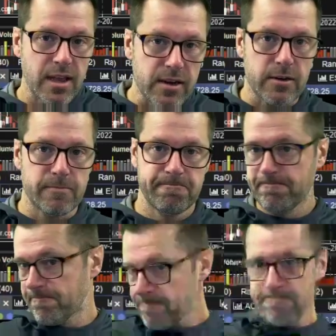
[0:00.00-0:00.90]
later.
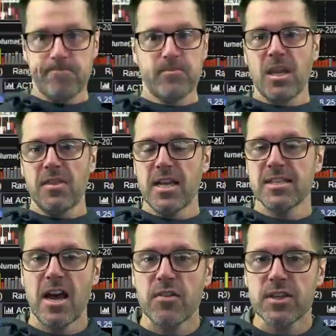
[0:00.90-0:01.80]
That's
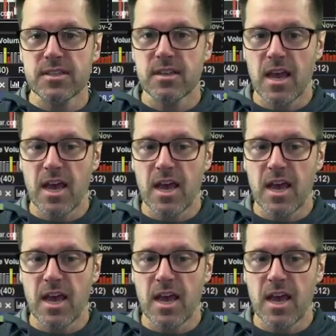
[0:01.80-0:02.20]
how this